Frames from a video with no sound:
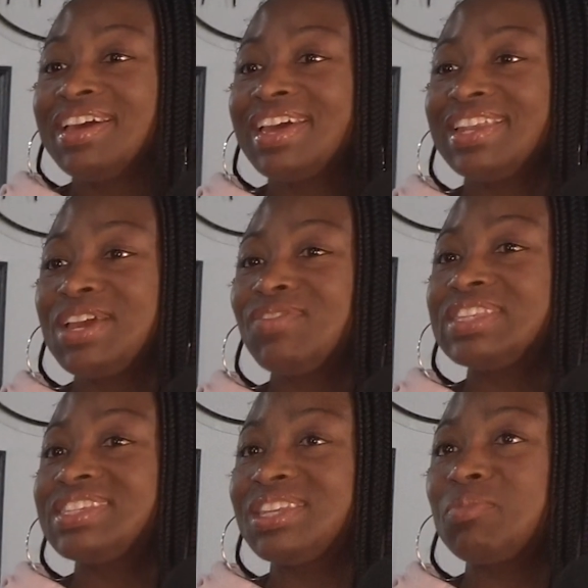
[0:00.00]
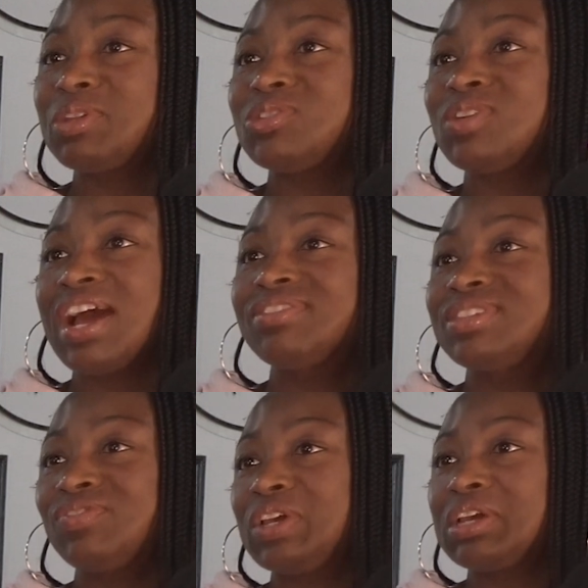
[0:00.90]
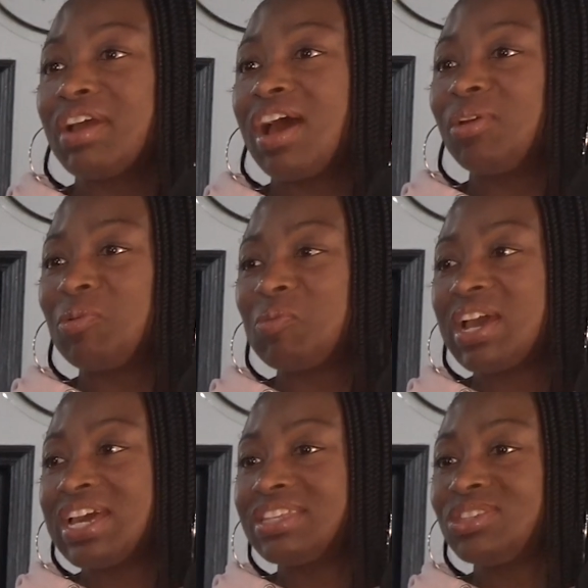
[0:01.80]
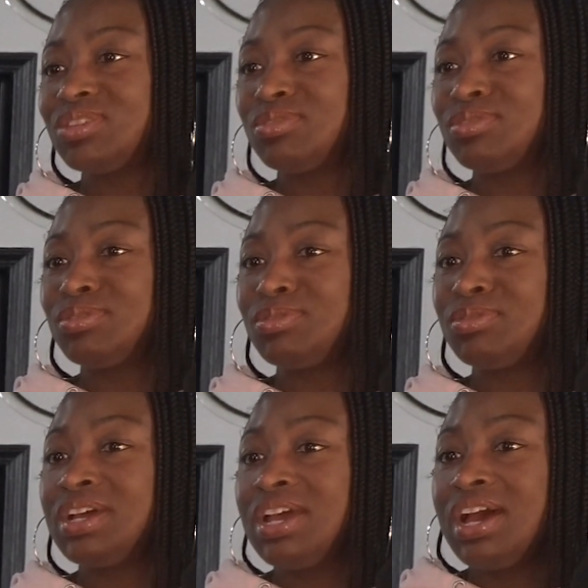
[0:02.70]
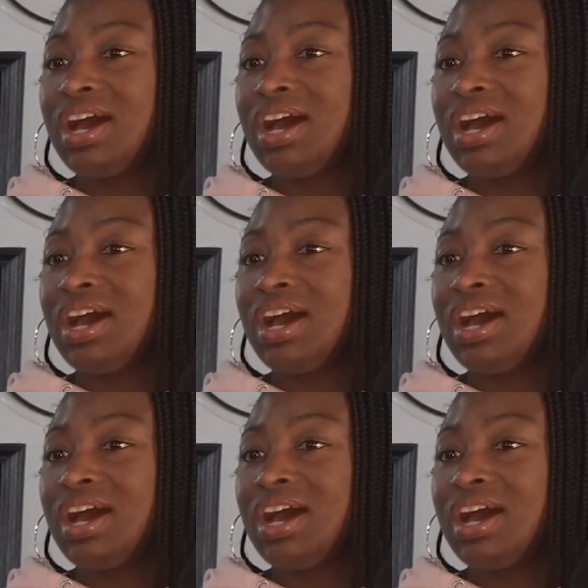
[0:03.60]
even still, but you have to figure out a way to